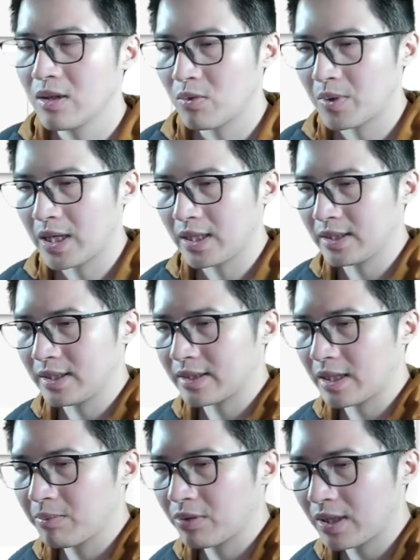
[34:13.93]
where this
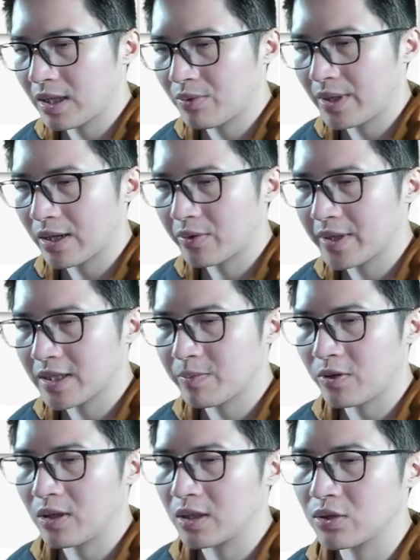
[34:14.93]
input array
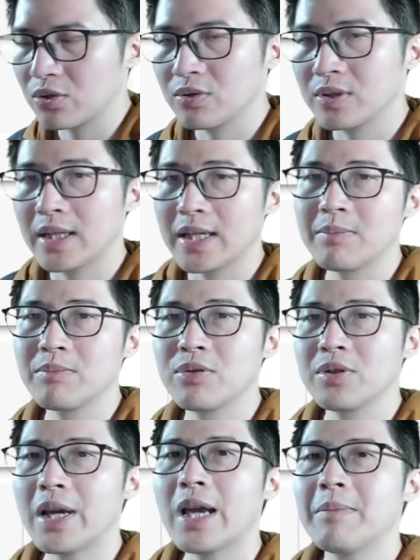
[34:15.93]
corresponds to the
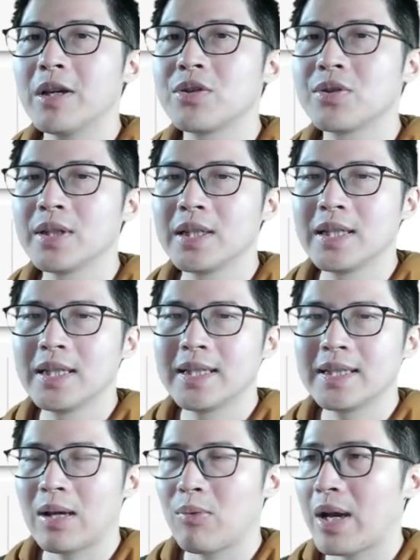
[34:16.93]
input image
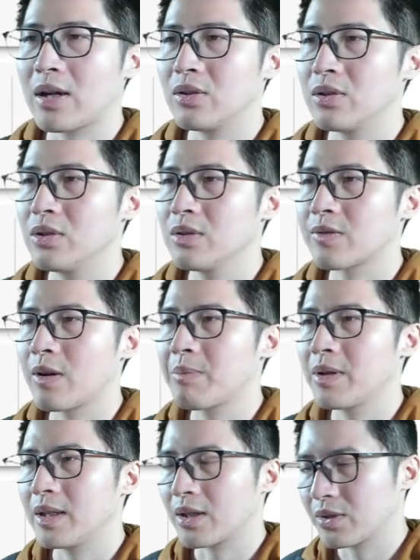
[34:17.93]
that we're going to use for
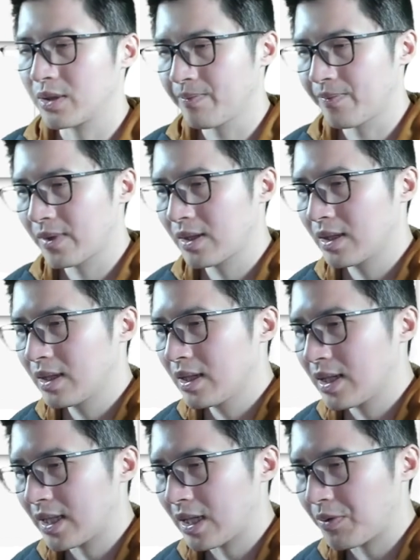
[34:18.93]
prediction.
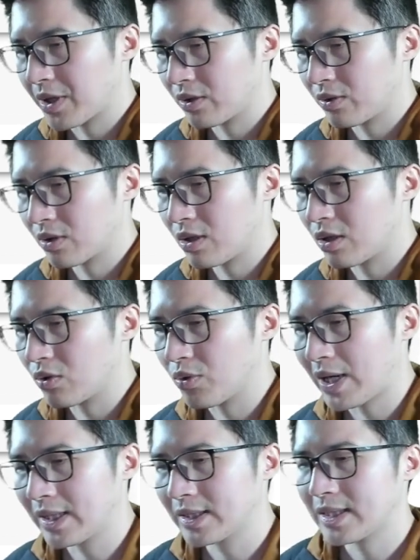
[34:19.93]
Then we're going to call
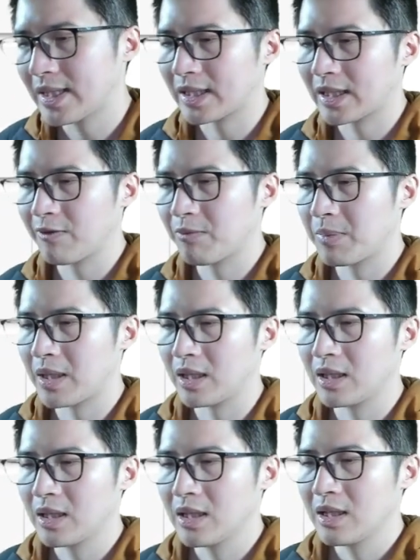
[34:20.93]
run that gives
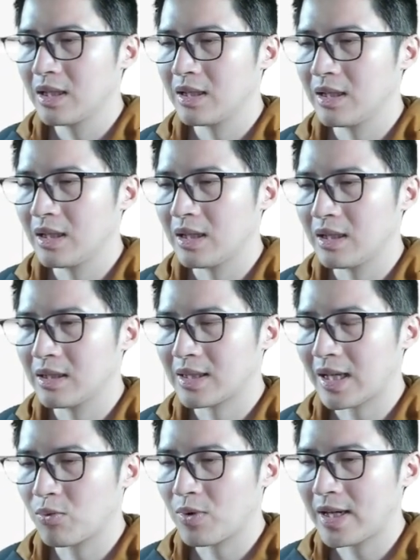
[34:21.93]
me that
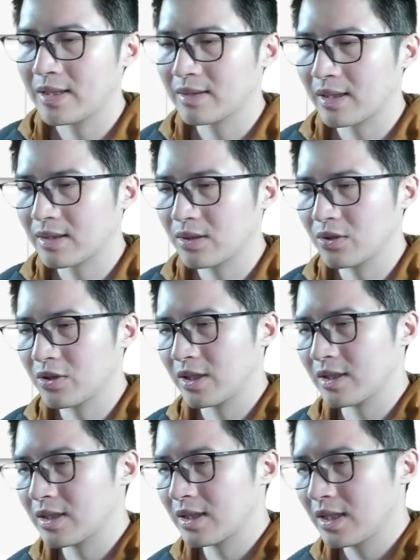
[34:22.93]
runs
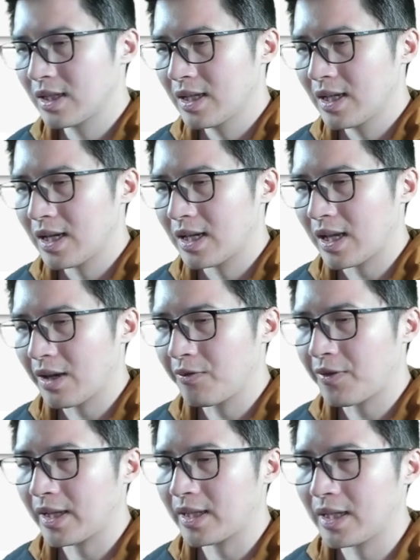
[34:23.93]
executions, and then
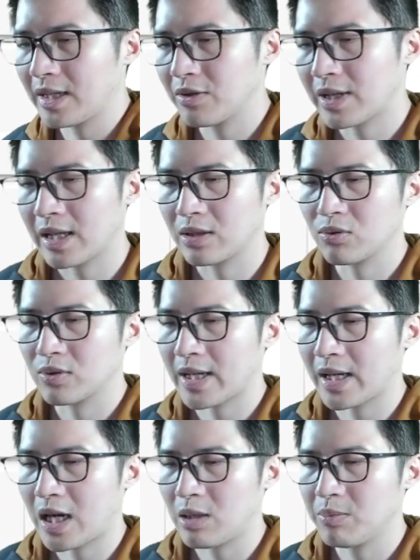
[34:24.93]
finally you can do get
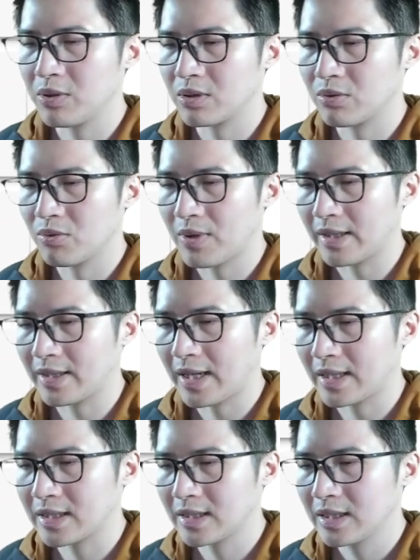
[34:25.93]
output to run
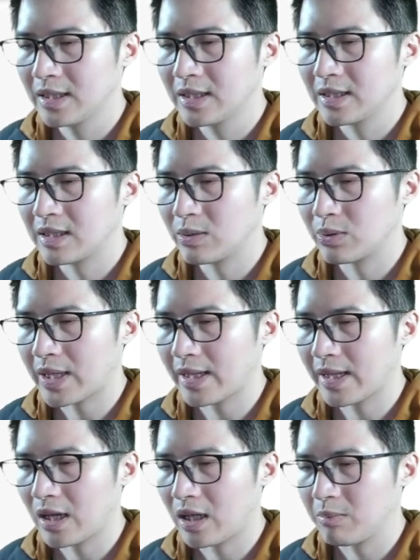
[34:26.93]
that, to get
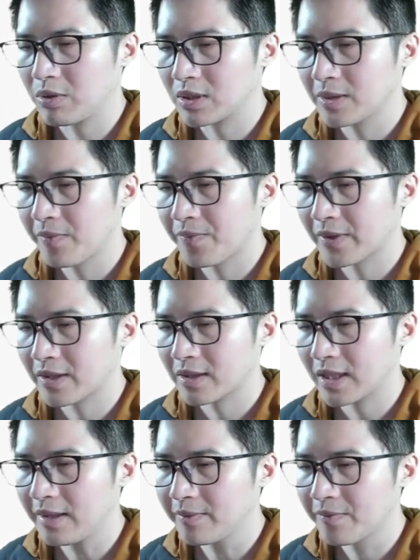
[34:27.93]
that output. Okay.